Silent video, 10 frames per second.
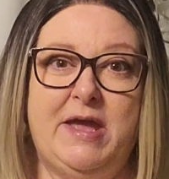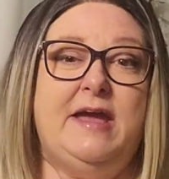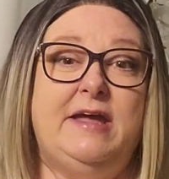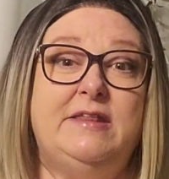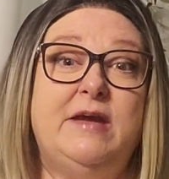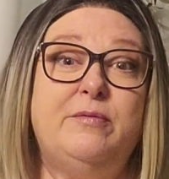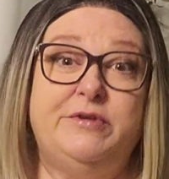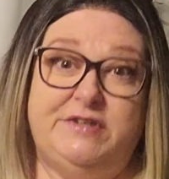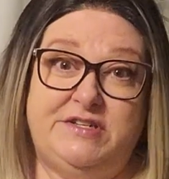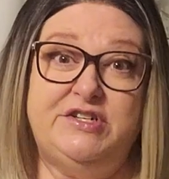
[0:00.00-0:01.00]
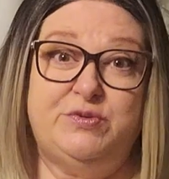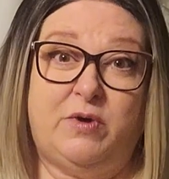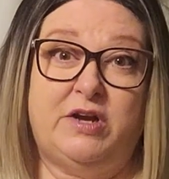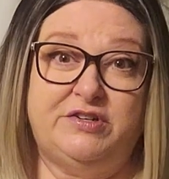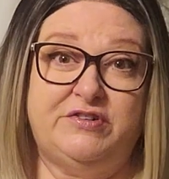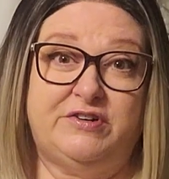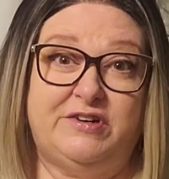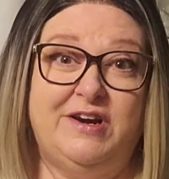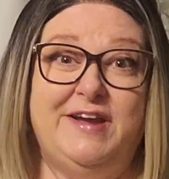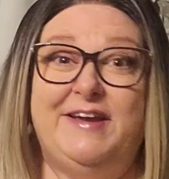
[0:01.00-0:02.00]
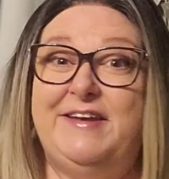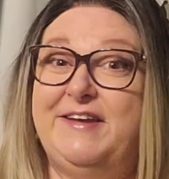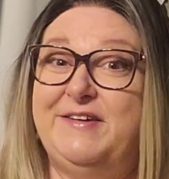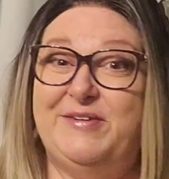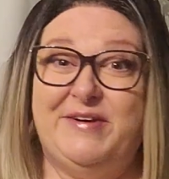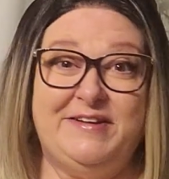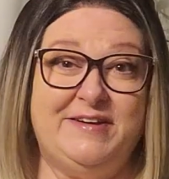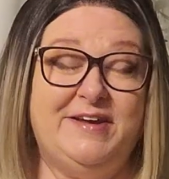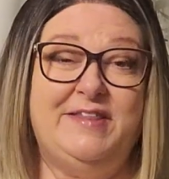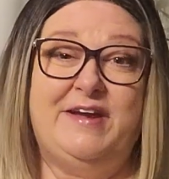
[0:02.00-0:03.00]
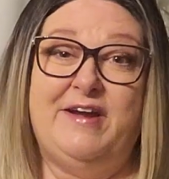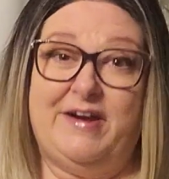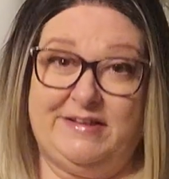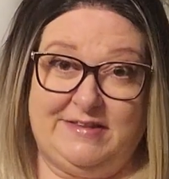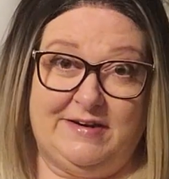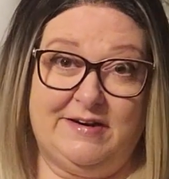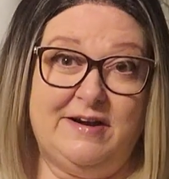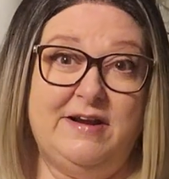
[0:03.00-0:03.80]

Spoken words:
and they were in the dishwasher and he had no idea how they got there.